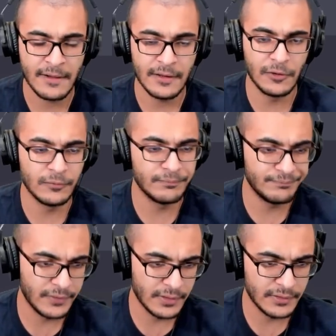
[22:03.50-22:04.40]

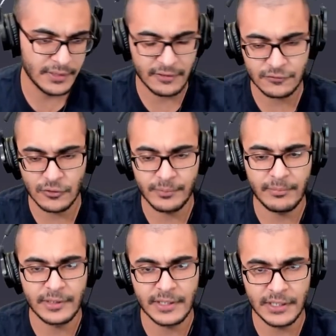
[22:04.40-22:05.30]
The desktop
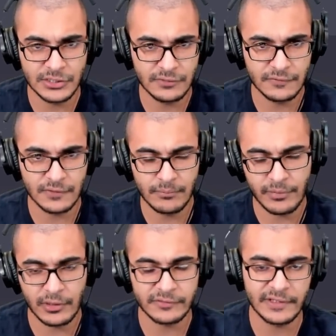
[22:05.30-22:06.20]
applications, the
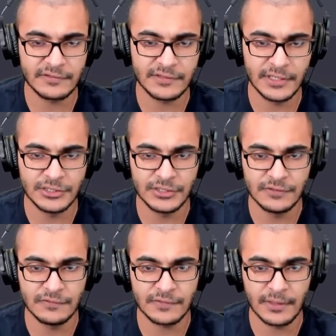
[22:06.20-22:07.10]
browser
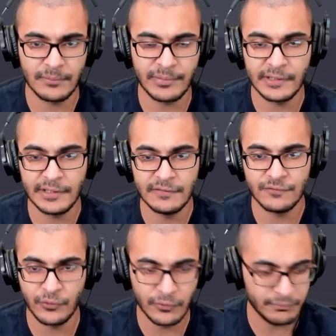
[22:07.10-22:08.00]
extensions, plugins
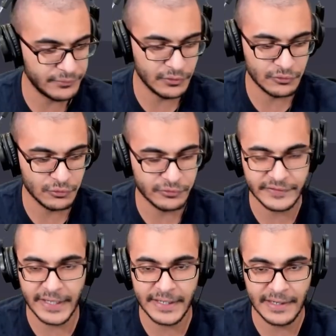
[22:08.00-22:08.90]
for tools
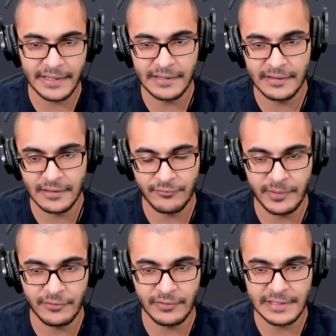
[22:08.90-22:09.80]
like IDA that have
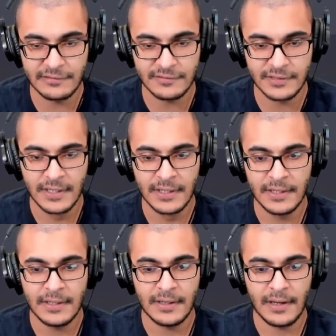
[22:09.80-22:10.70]
been released.
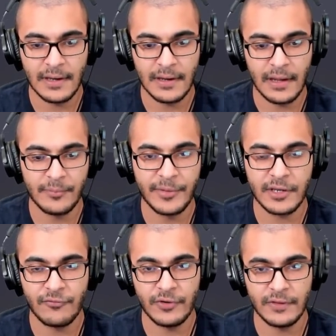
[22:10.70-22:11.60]
I'll be
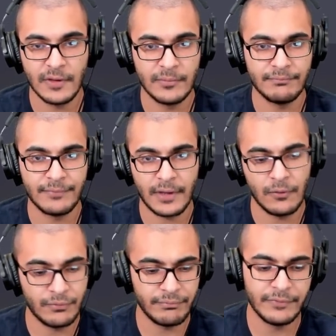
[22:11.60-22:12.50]
covering them and
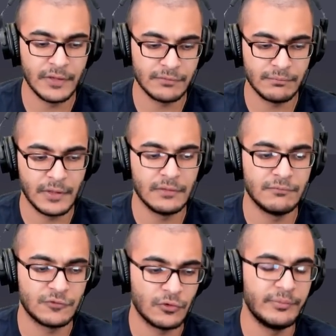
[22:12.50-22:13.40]
how they can
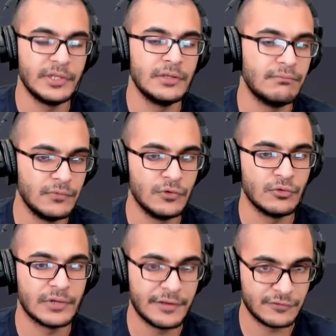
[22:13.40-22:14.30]
sort of be
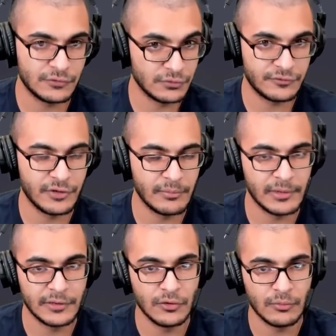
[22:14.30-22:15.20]
utilized to
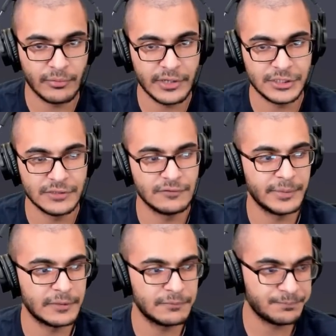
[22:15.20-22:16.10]
streamline your operations. But